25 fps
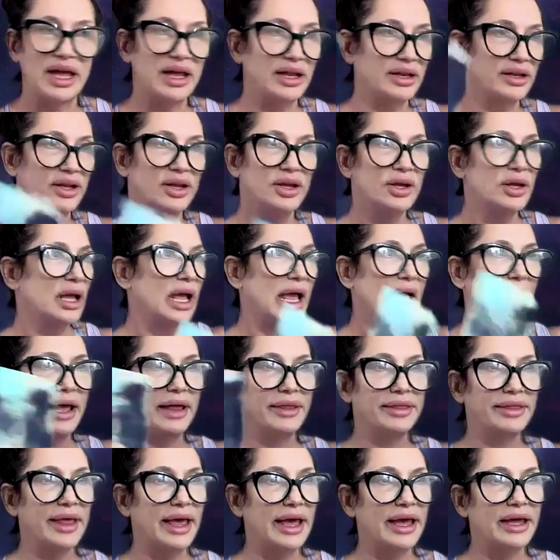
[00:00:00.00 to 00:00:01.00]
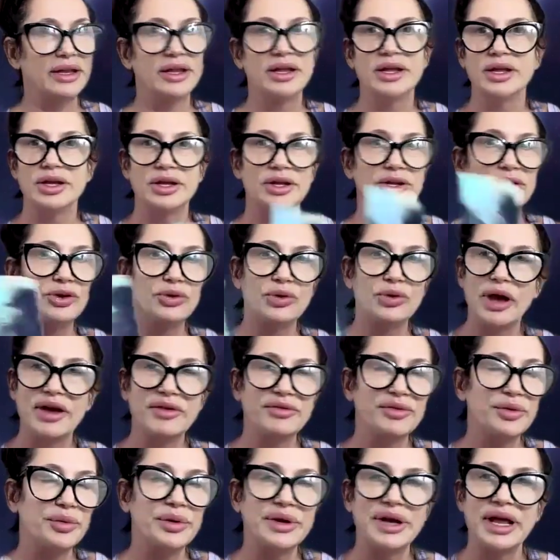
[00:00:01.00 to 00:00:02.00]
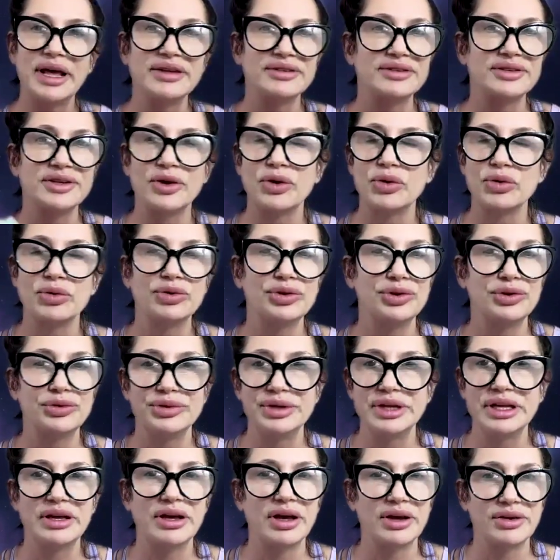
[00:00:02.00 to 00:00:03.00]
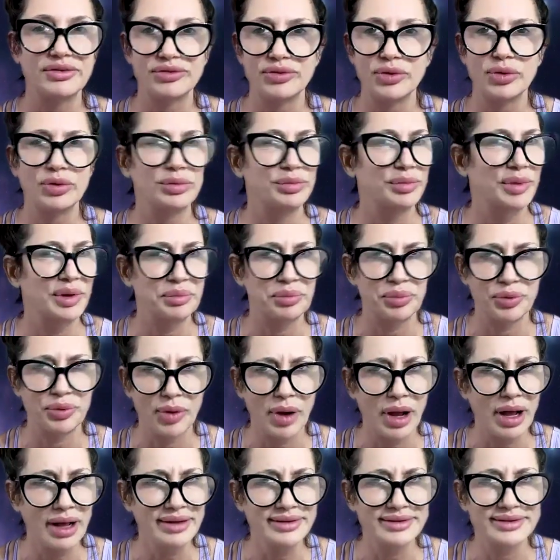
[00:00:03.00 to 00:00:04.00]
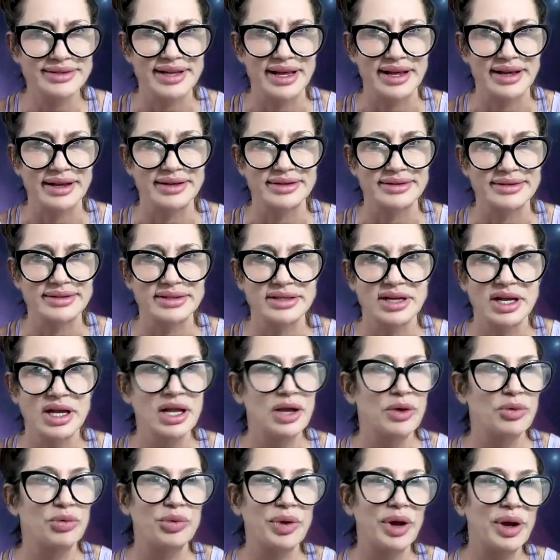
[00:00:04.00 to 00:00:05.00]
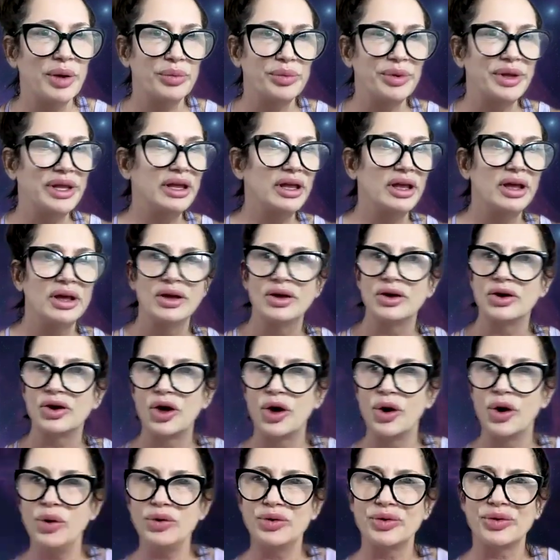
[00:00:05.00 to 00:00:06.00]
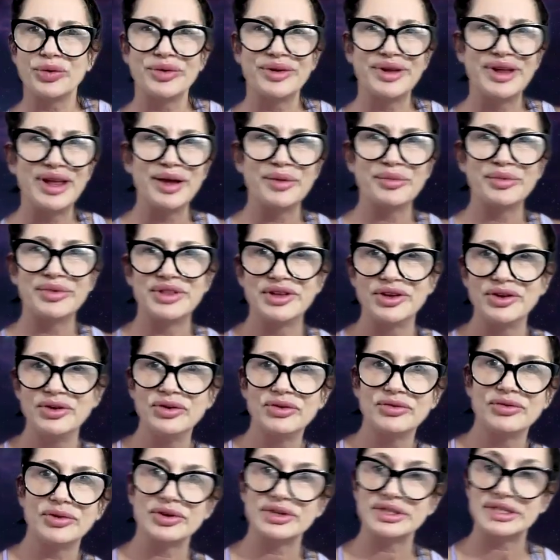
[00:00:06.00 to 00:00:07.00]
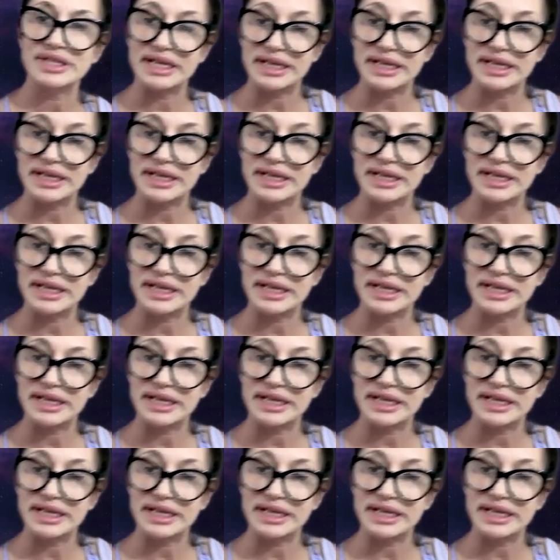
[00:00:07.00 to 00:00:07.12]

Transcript: and that you everyone has their own unique unfoldment process where we co-create with the universe.